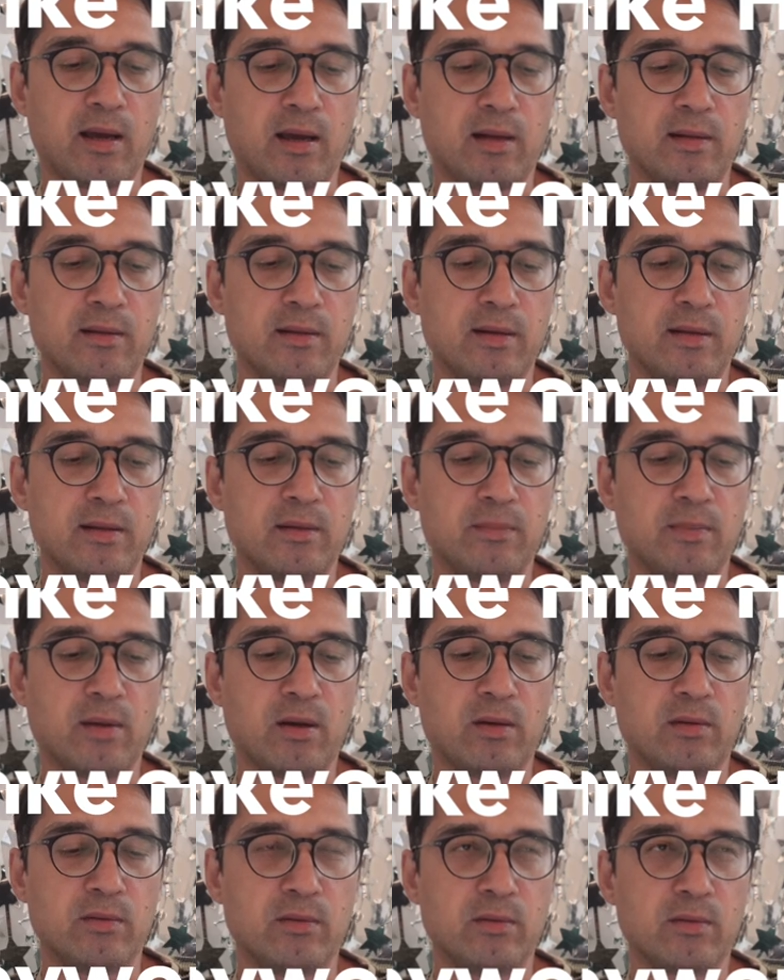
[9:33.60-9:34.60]
had learned
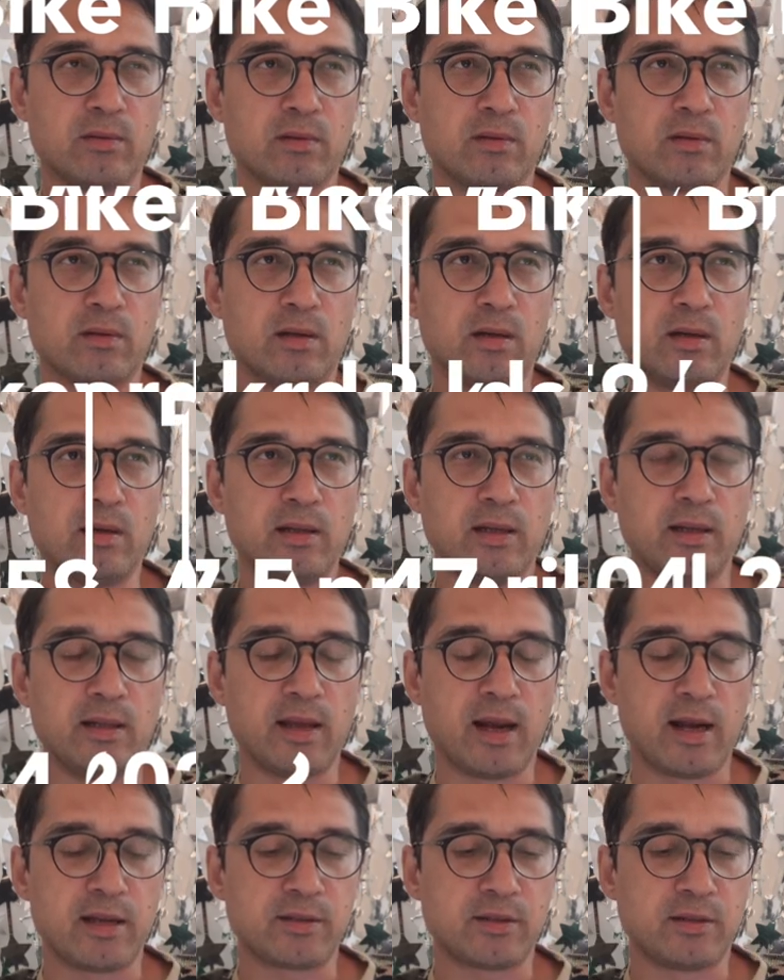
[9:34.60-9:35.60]
about early
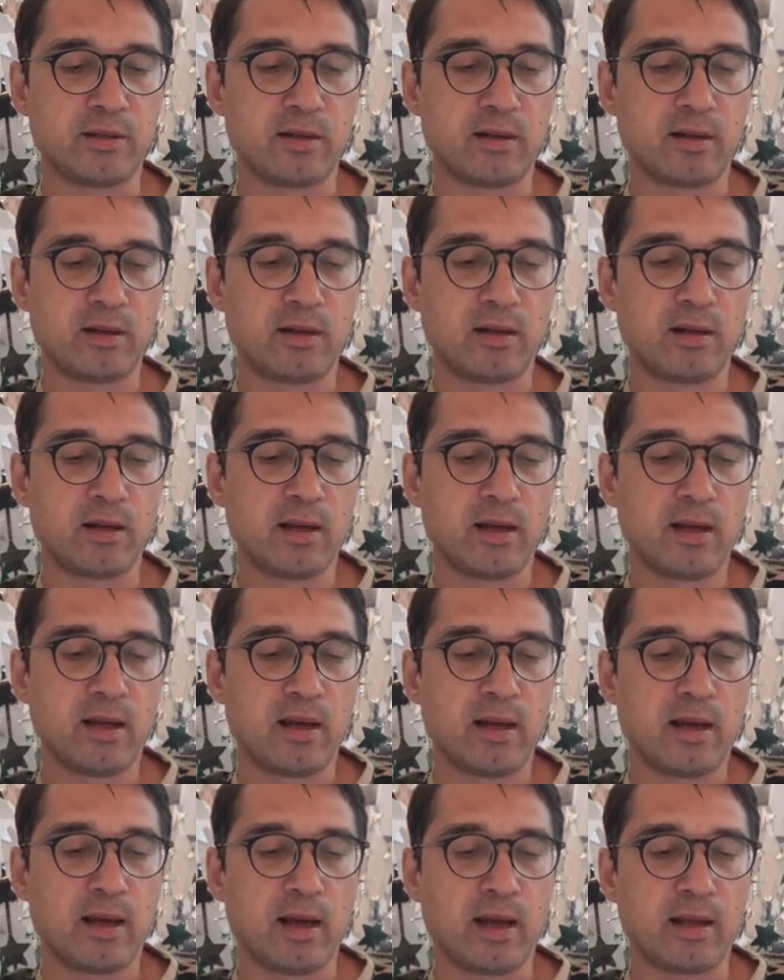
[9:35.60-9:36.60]
last year,
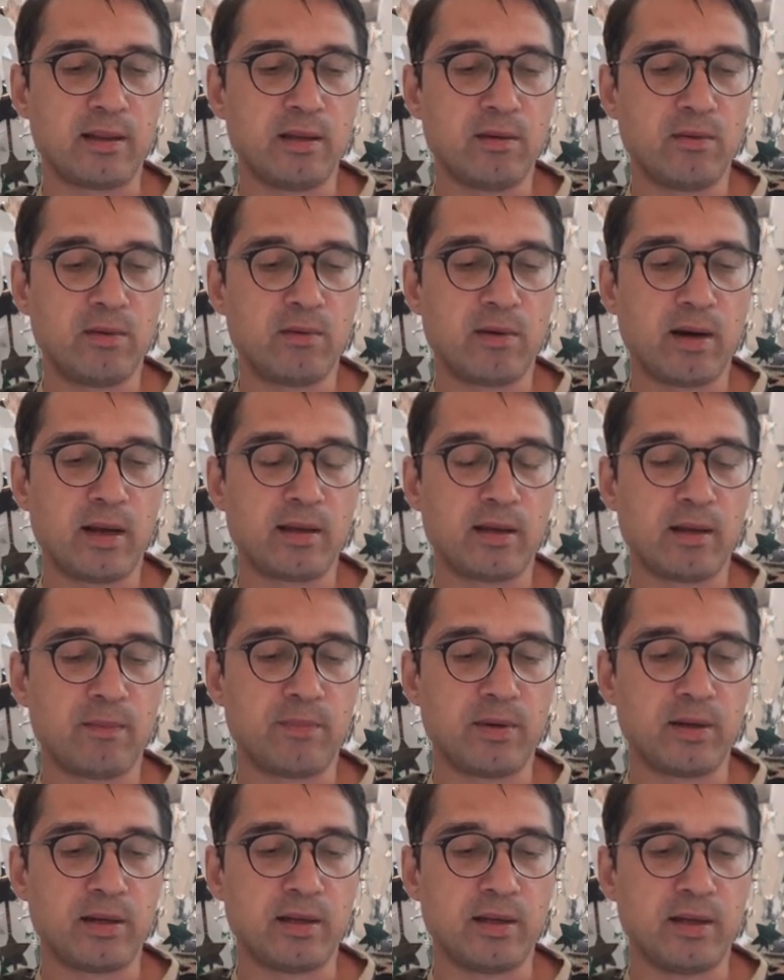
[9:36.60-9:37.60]
and they were ranking
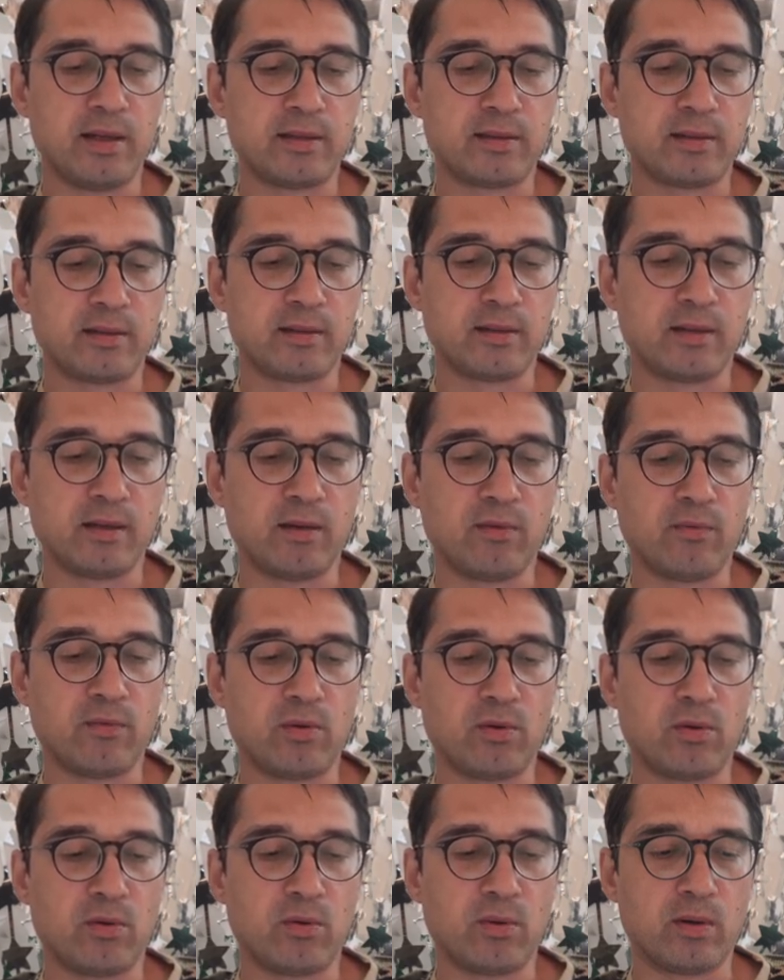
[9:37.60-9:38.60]
pretty decently
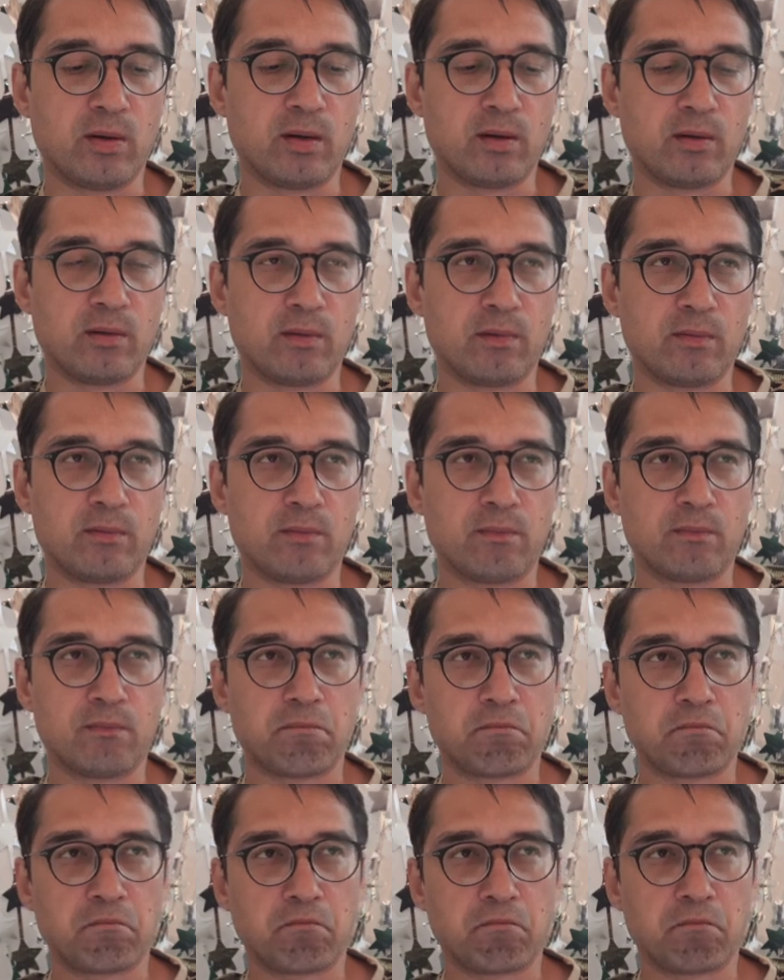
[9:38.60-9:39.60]
for over
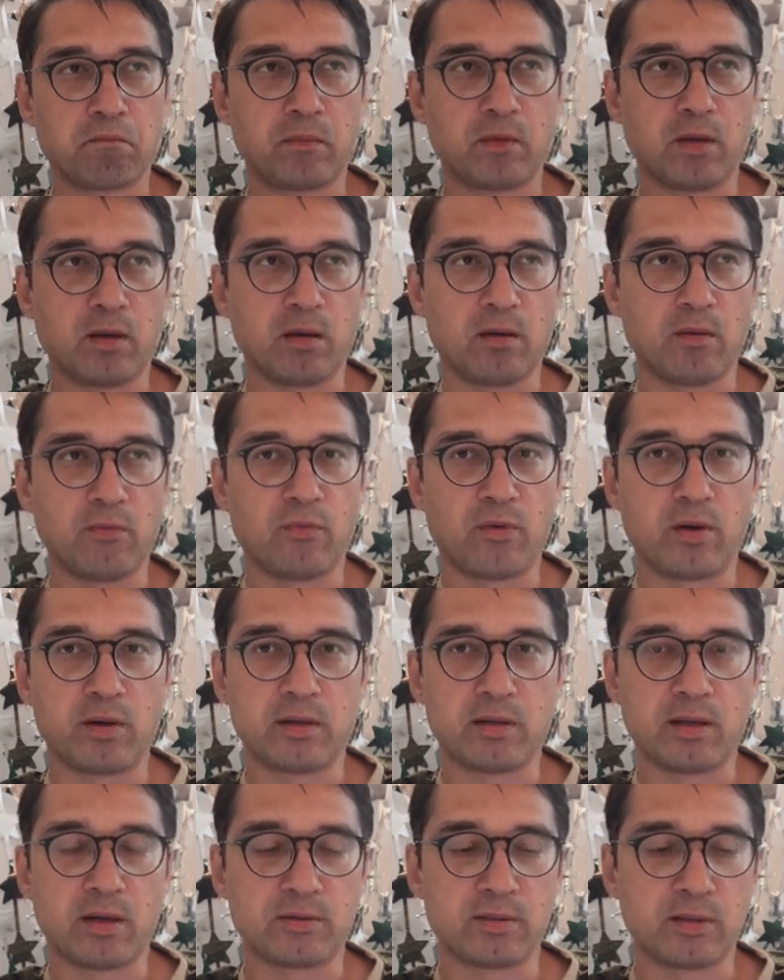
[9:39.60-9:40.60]
uh,
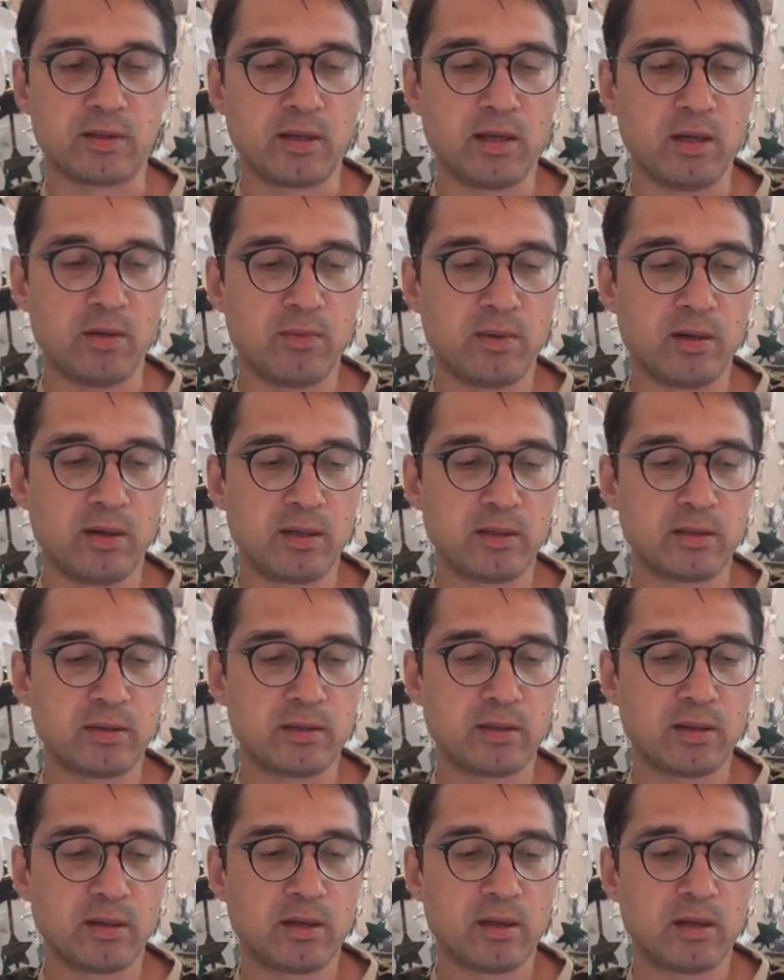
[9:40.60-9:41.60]
forty thousand
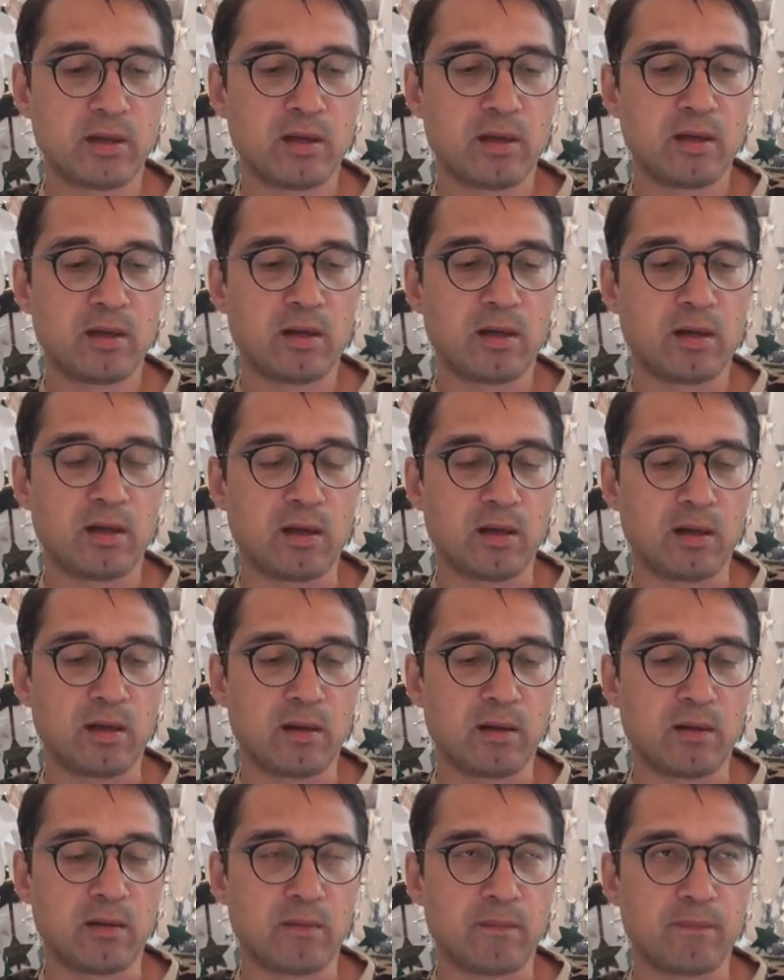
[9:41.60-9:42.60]
keywords.
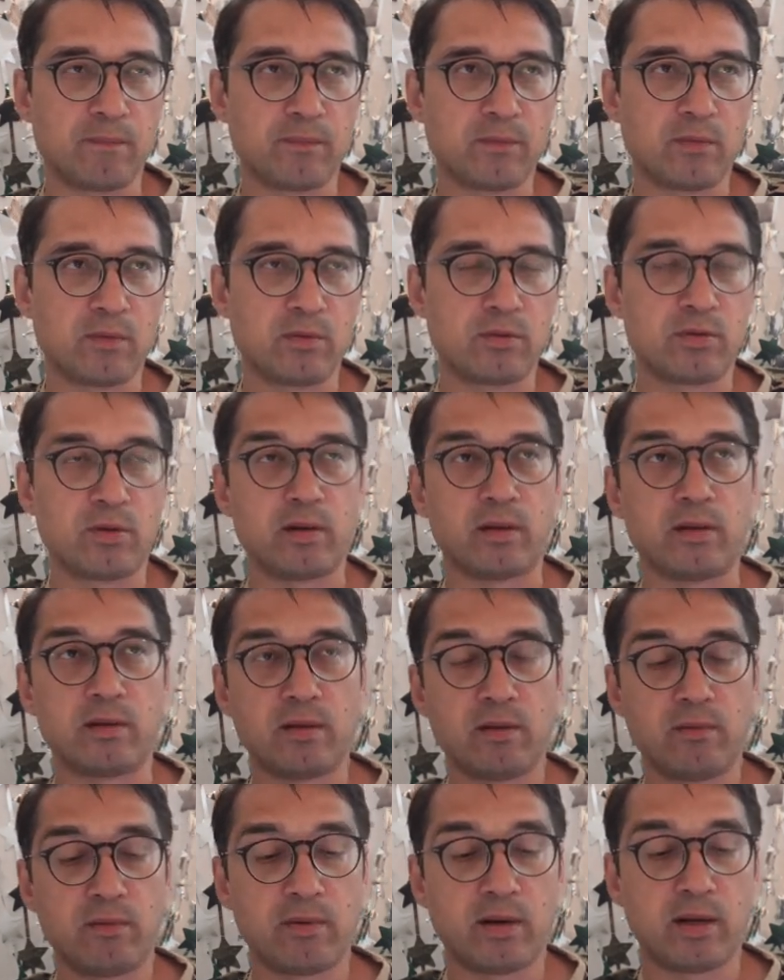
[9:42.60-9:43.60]
Um, sorry,
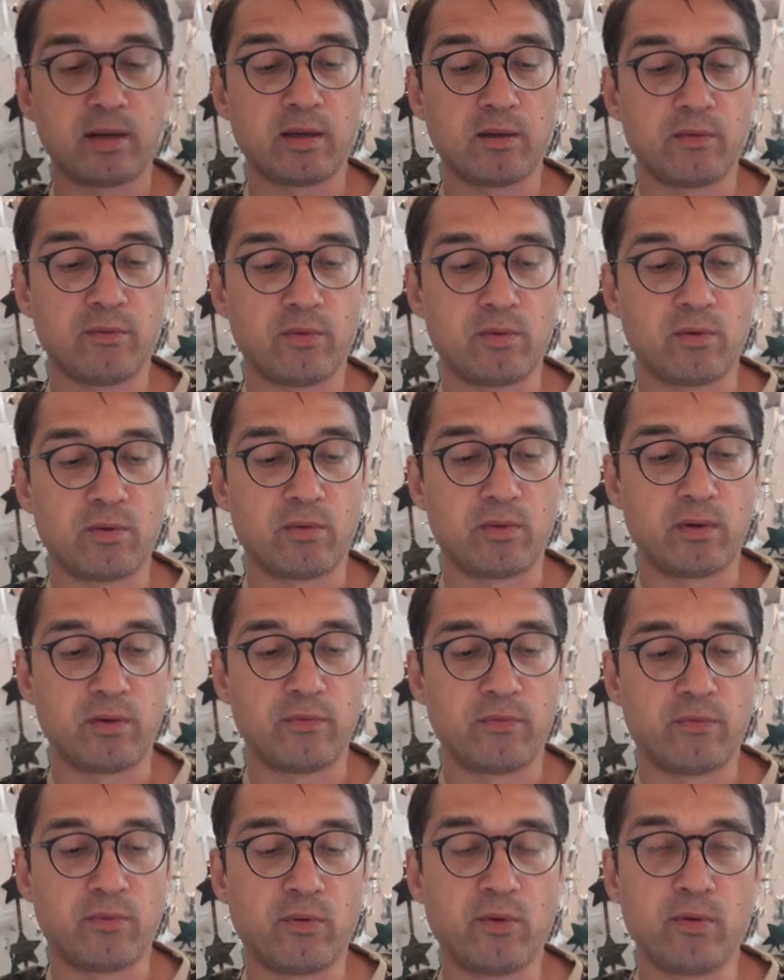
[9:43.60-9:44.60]
they were ranking for over
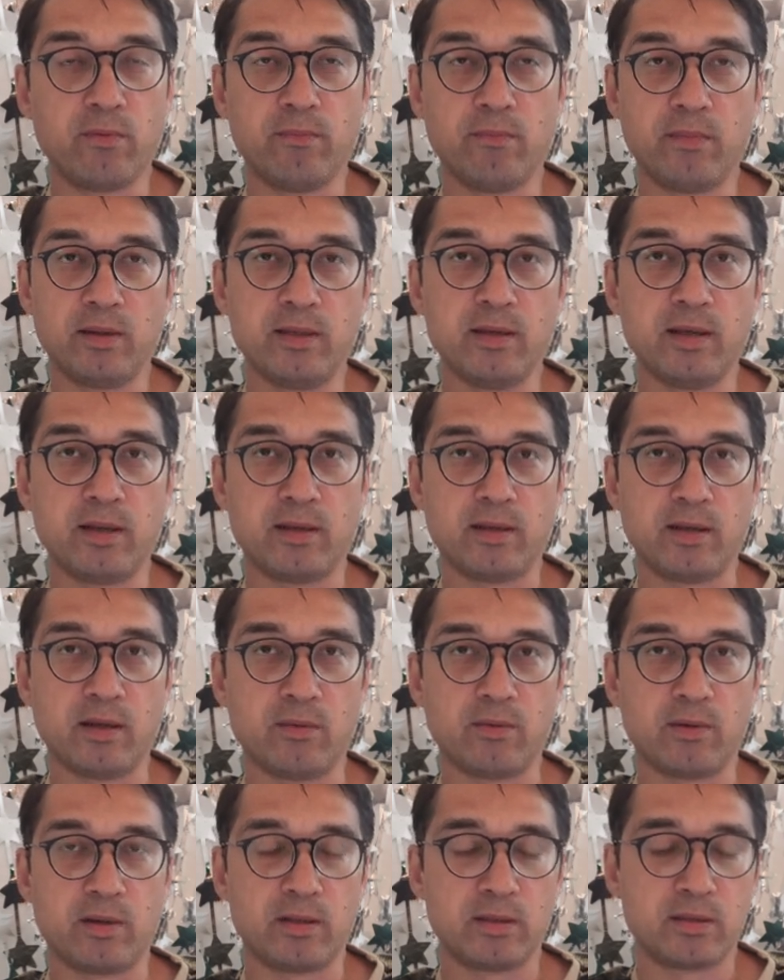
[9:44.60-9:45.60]
four million
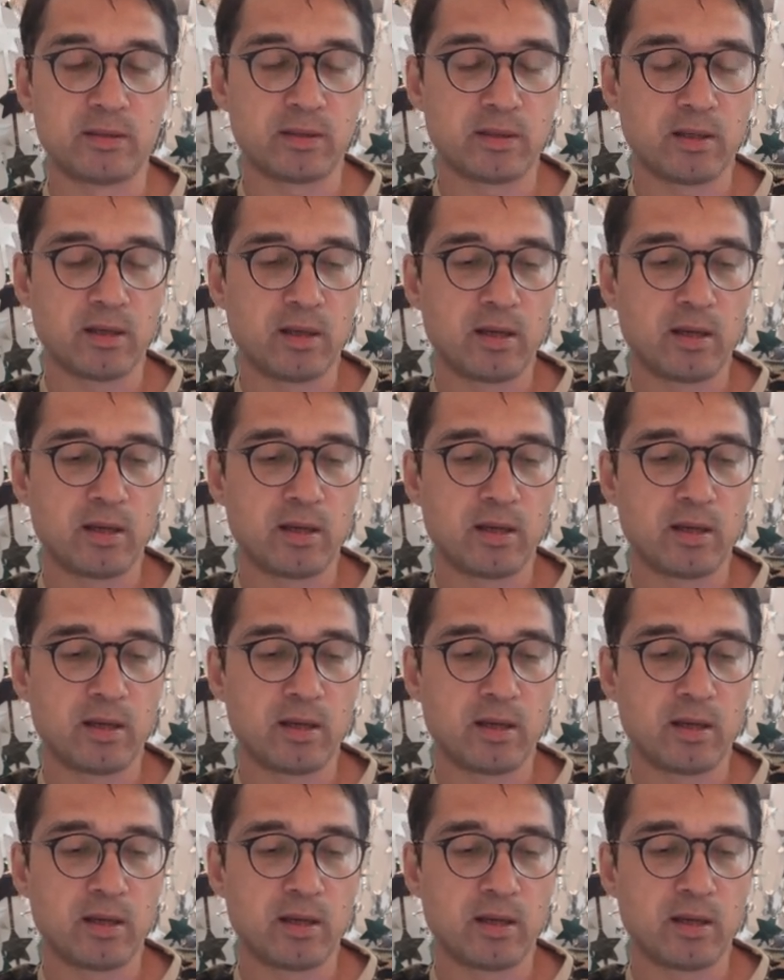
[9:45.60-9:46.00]
keywords,